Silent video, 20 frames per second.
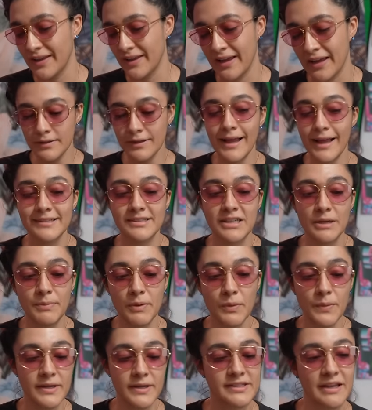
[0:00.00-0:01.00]
Like, the last
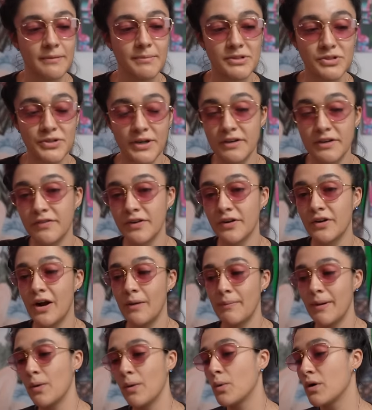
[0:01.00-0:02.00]
couple weeks I've been trying to figure
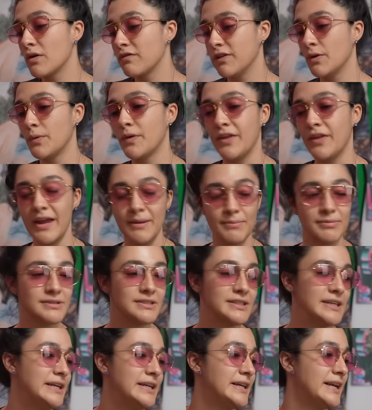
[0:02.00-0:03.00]
out my workflow with
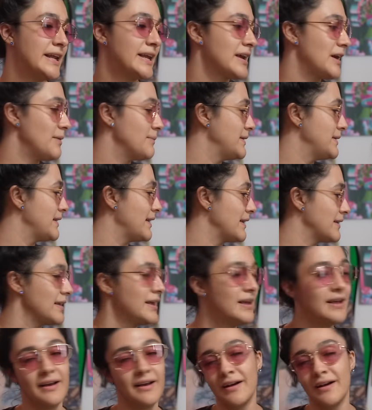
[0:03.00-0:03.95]
Ableton, and I got me, like,